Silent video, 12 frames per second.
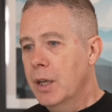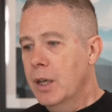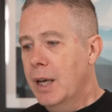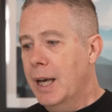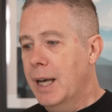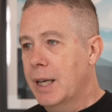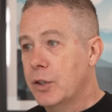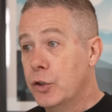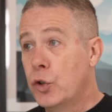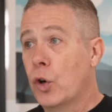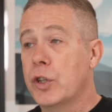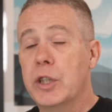Uh,
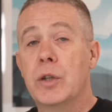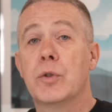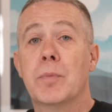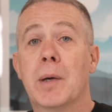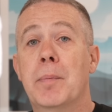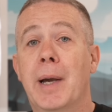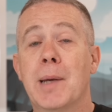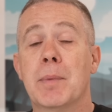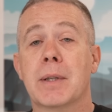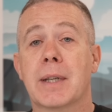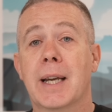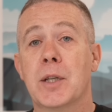not use my
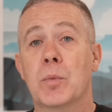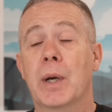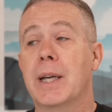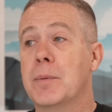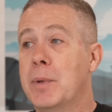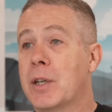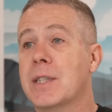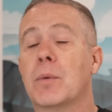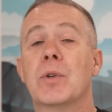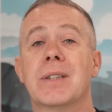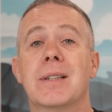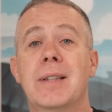payment gateway because I
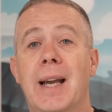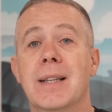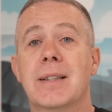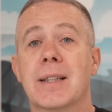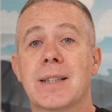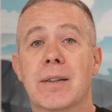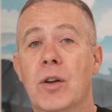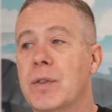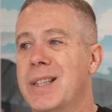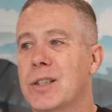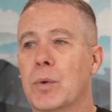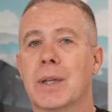wanted to test things out. And obviously
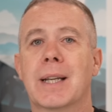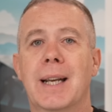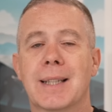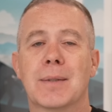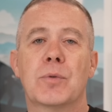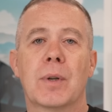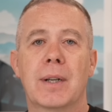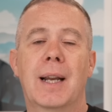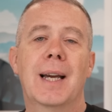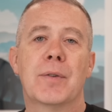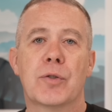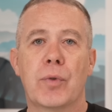I don't want to connect them to a
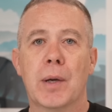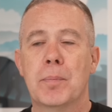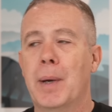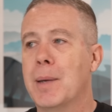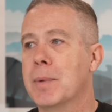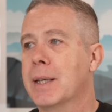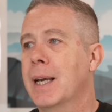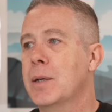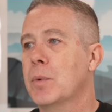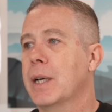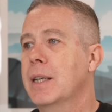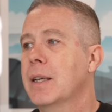live Stripe payment
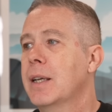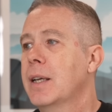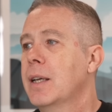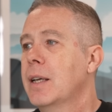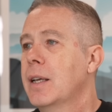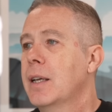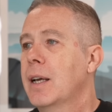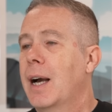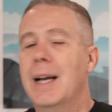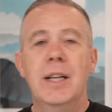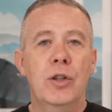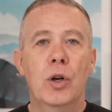gateway. I
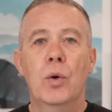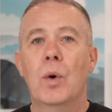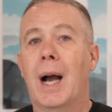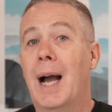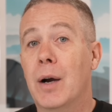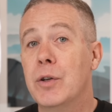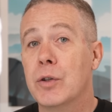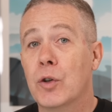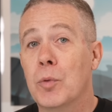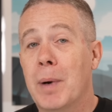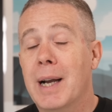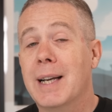didn't know how you'd go
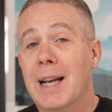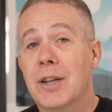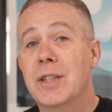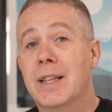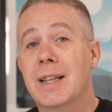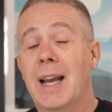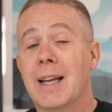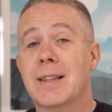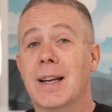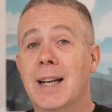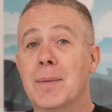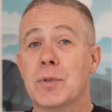back and actually connect
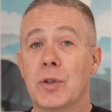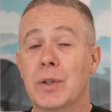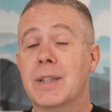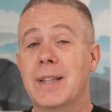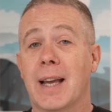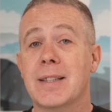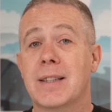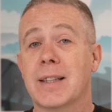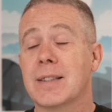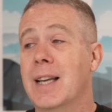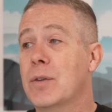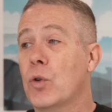that up so you could test
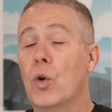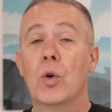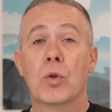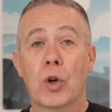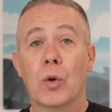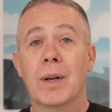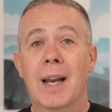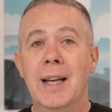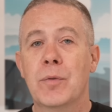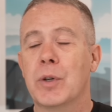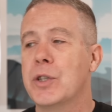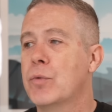things out or go live when you're